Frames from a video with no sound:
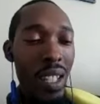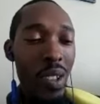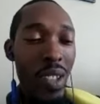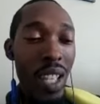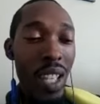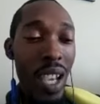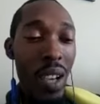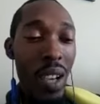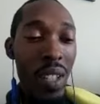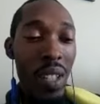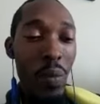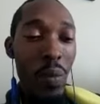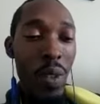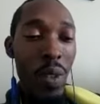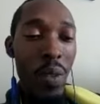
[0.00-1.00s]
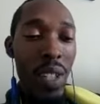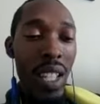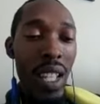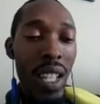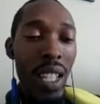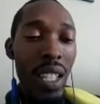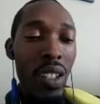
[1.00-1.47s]
So yeah, I was pretty much
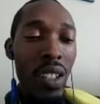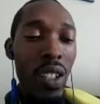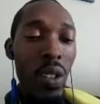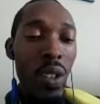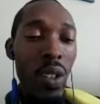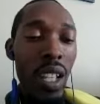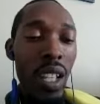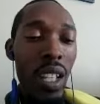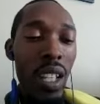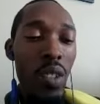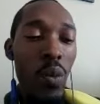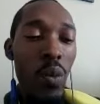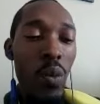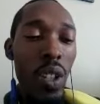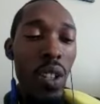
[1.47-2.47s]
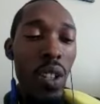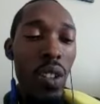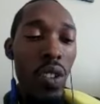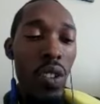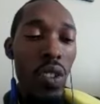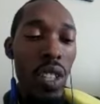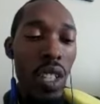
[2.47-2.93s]
saying like you know it, it's one of
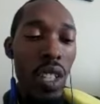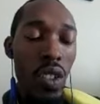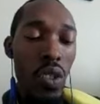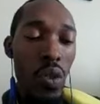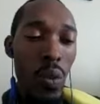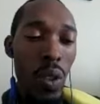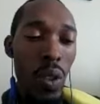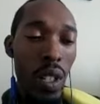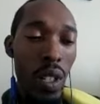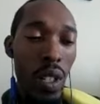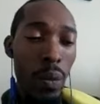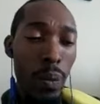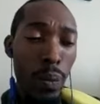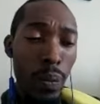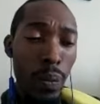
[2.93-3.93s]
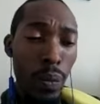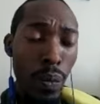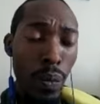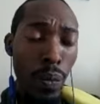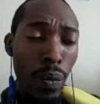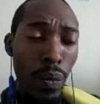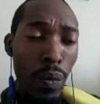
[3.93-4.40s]
those things where
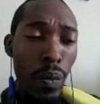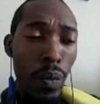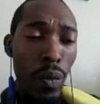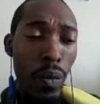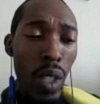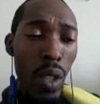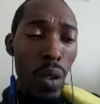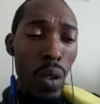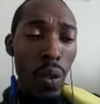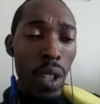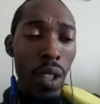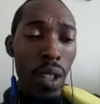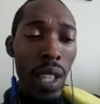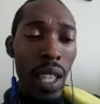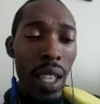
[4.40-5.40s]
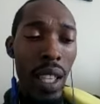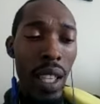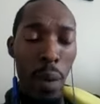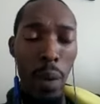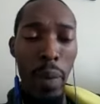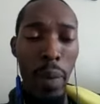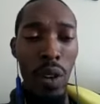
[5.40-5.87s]
it came about
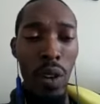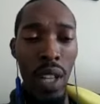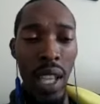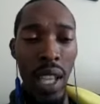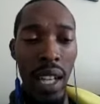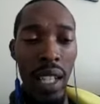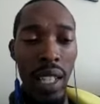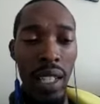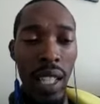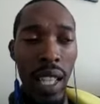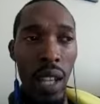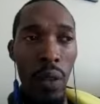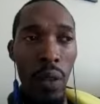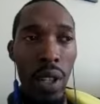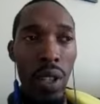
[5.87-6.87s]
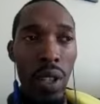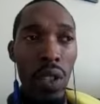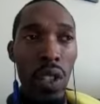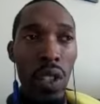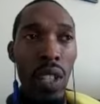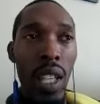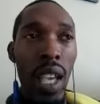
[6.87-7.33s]
organically, and when you look
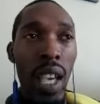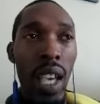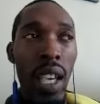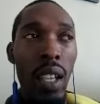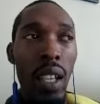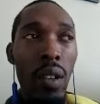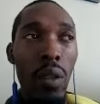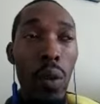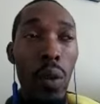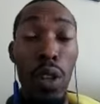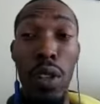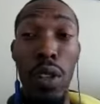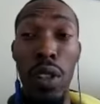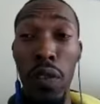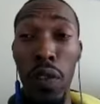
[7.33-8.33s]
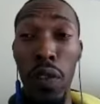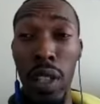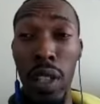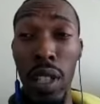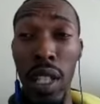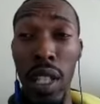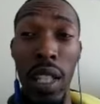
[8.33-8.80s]
at where you can fill a
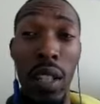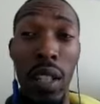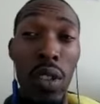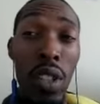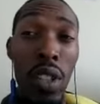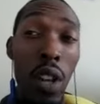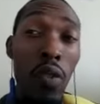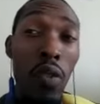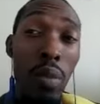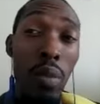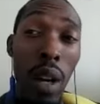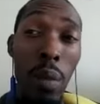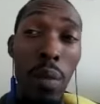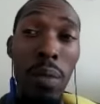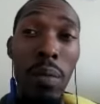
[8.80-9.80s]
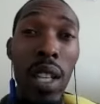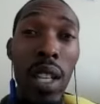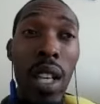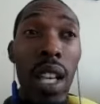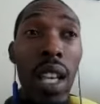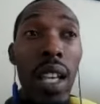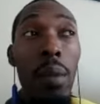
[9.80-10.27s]
need or solve a problem, it
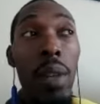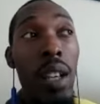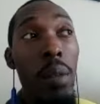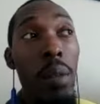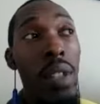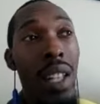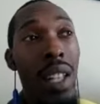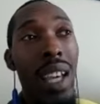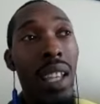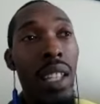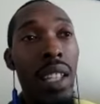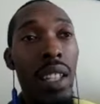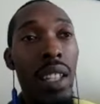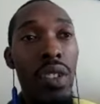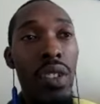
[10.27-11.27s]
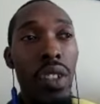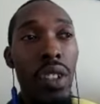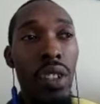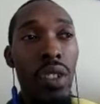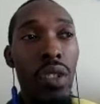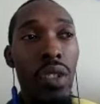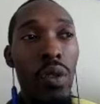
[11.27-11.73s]
becomes a lot easier
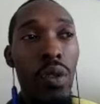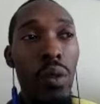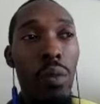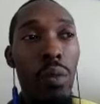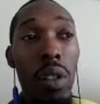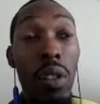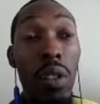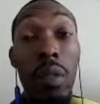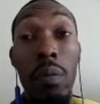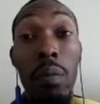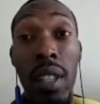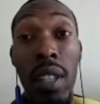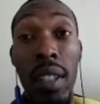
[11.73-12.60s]
to build a business,